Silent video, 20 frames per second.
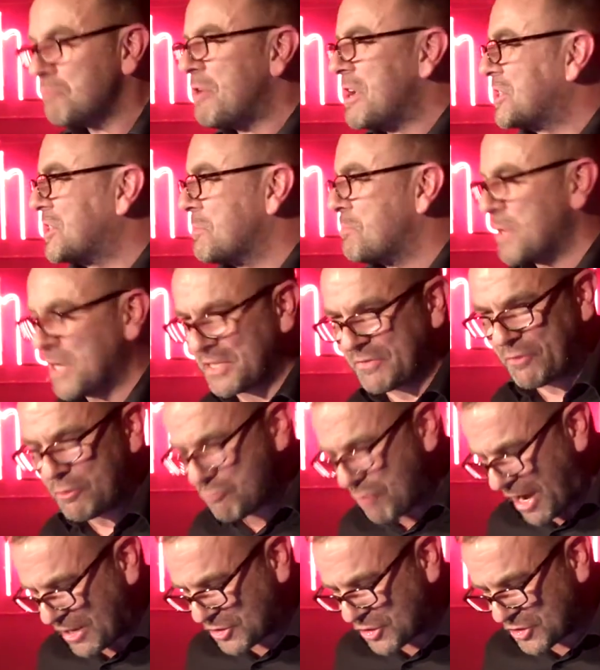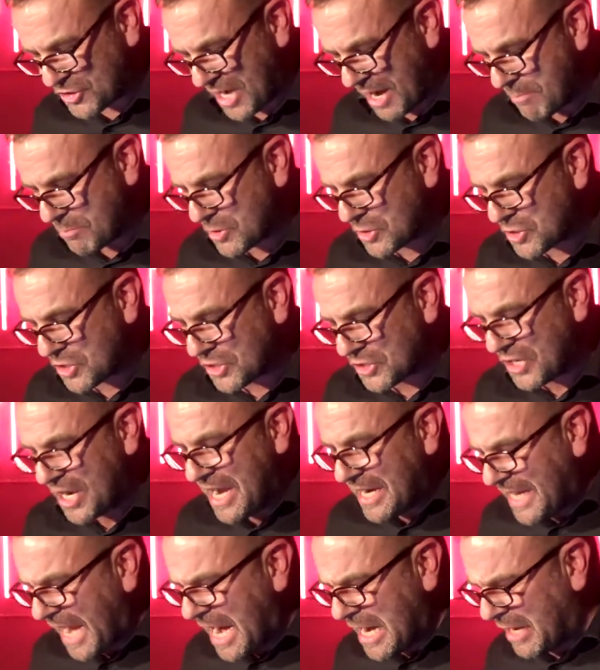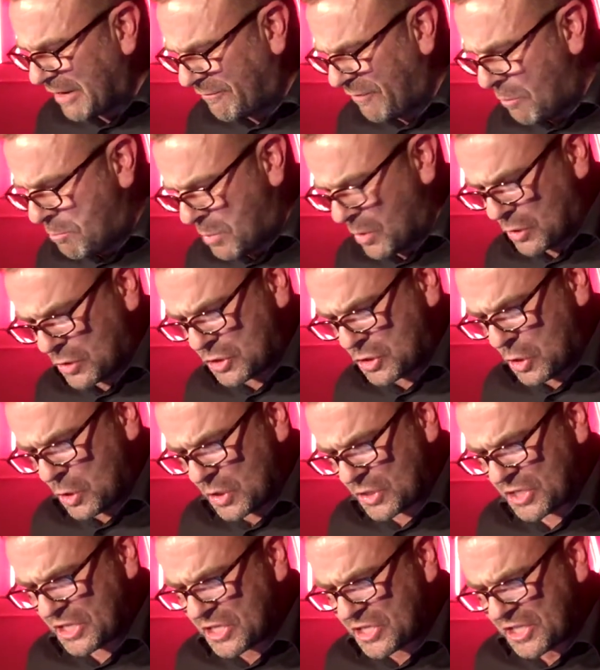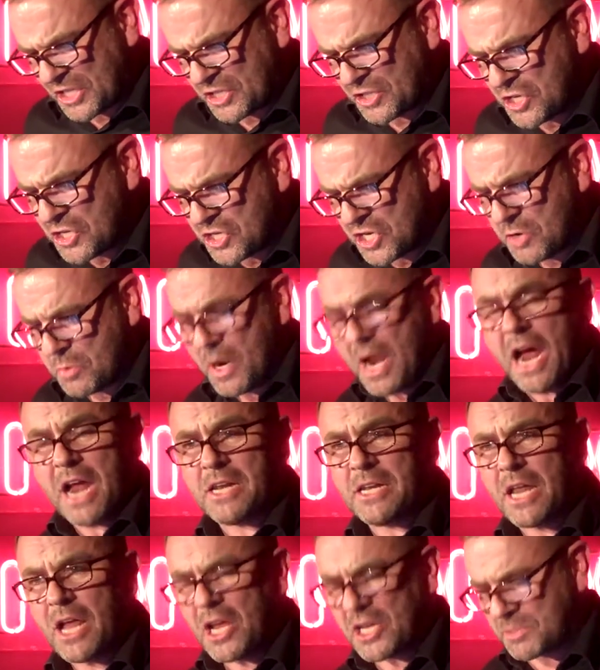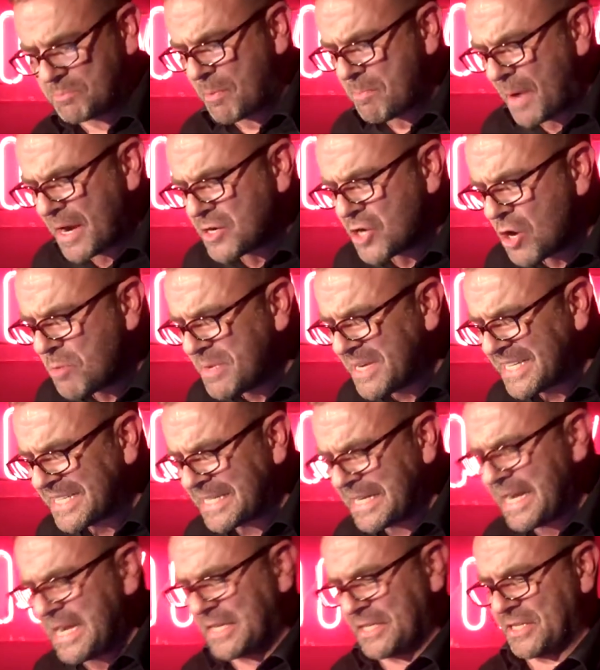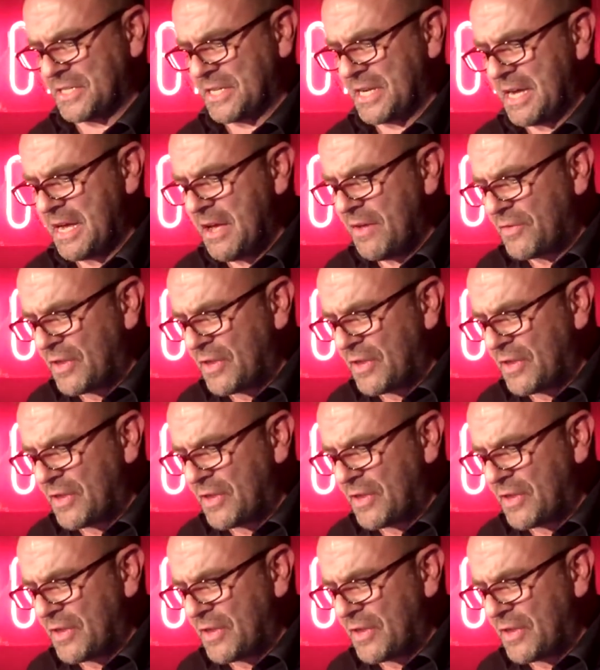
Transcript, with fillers: recipes for rasher sandwiches, Gaelic football scores in sixty-two, and last but by no means least,